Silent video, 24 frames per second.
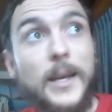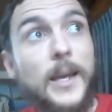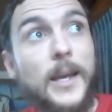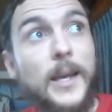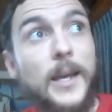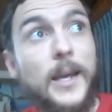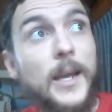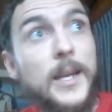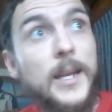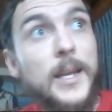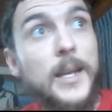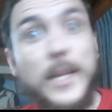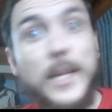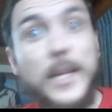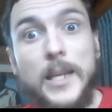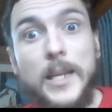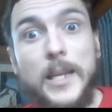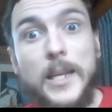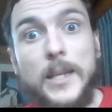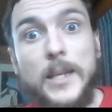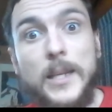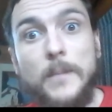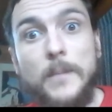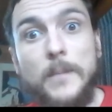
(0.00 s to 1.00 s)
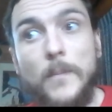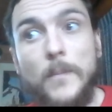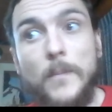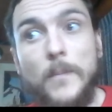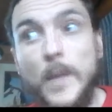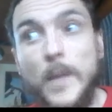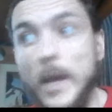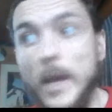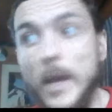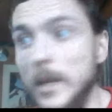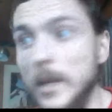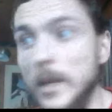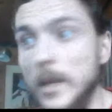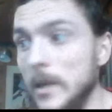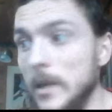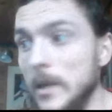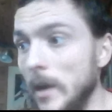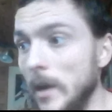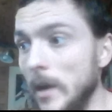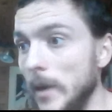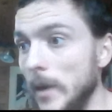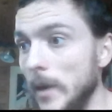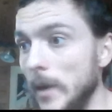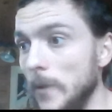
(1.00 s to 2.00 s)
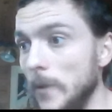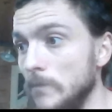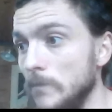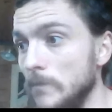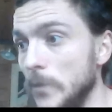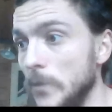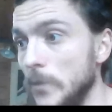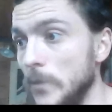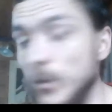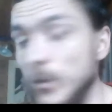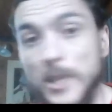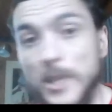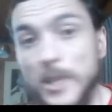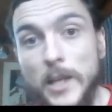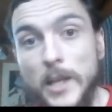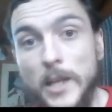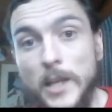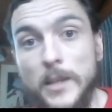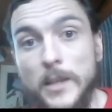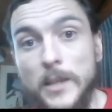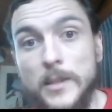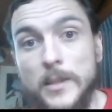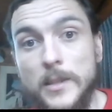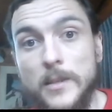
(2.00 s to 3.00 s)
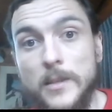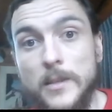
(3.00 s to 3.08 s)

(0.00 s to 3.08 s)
any any kind of New Zealand